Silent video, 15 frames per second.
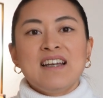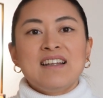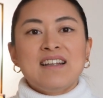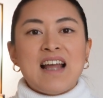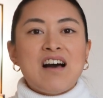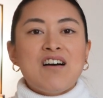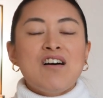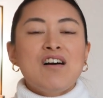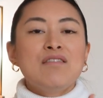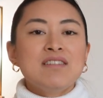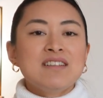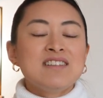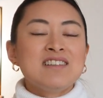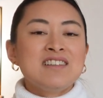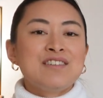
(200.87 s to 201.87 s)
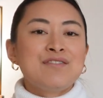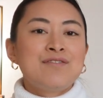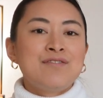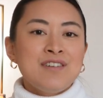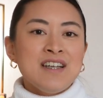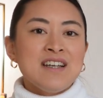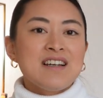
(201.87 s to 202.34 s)
Now, obviously, the
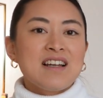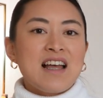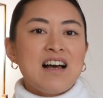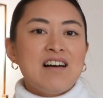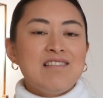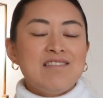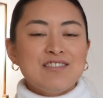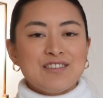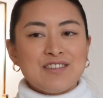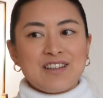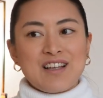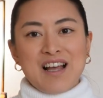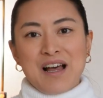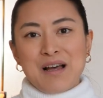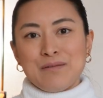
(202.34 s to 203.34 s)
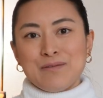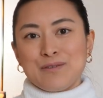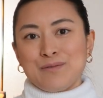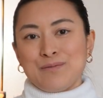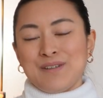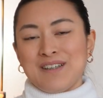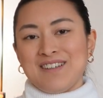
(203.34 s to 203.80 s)
free accounts
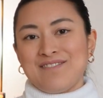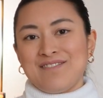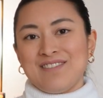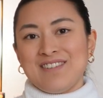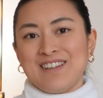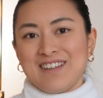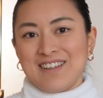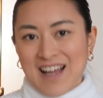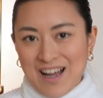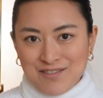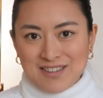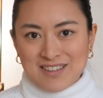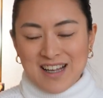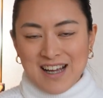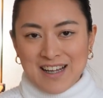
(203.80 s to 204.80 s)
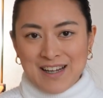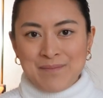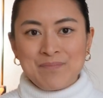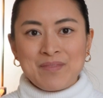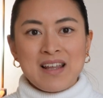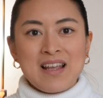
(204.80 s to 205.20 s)
comes with the downside.